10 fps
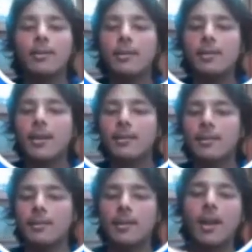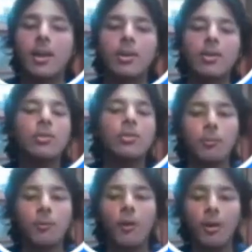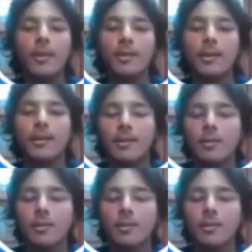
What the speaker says: syntaxes that allow you to format text